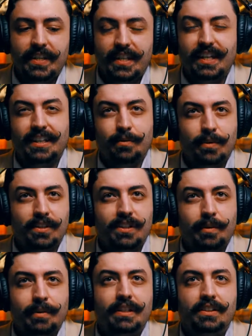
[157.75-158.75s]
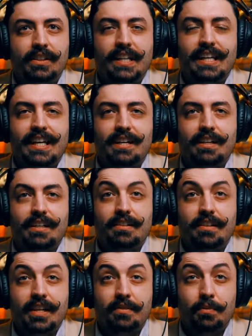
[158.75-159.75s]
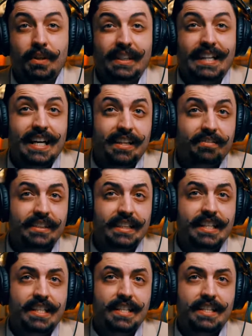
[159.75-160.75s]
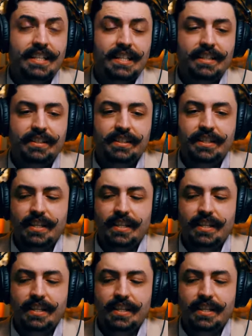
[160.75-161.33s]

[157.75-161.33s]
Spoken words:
thing that we're going to be looking at really heavily in this.